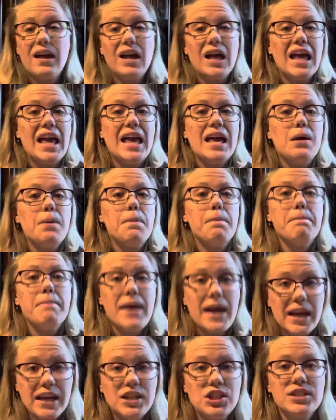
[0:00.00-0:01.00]
It
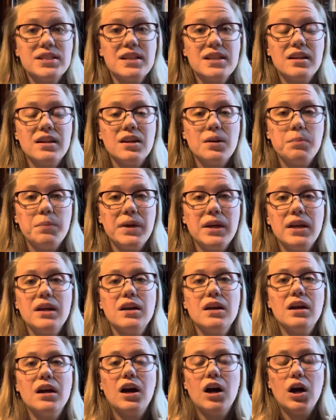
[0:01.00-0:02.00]
may just end up
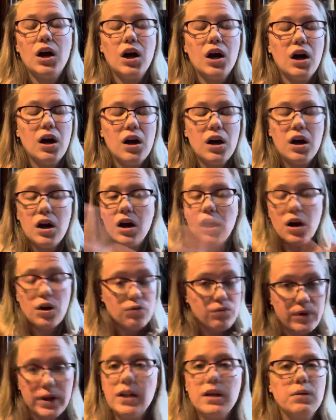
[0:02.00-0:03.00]
being a
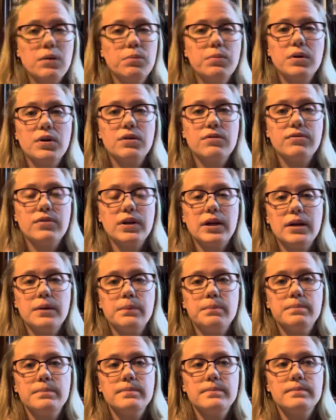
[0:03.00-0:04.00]
reading book for him,
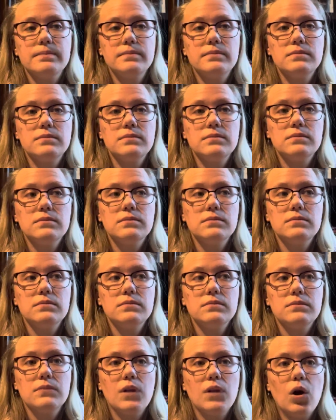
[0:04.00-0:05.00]

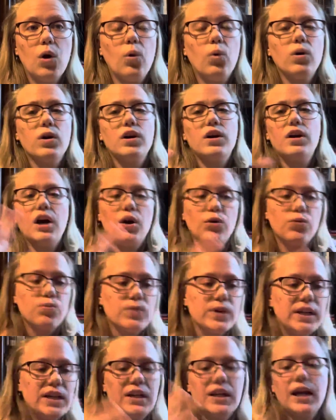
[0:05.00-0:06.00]
or a
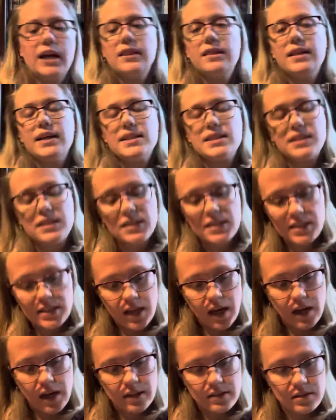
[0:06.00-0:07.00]
read and let's
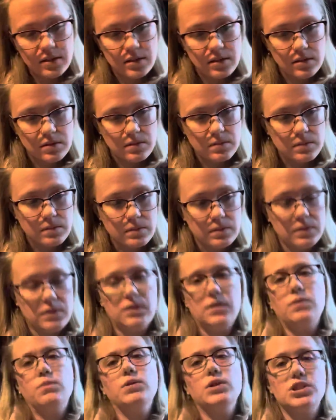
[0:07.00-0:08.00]
discuss,
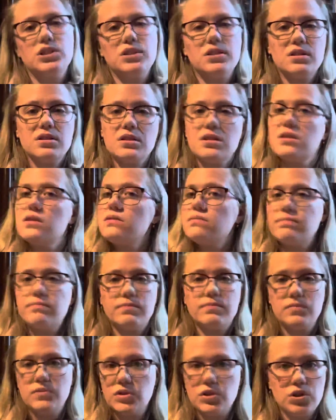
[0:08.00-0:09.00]
which is the
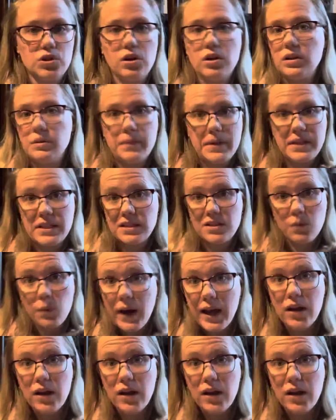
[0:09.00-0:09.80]
Charlotte Mason way,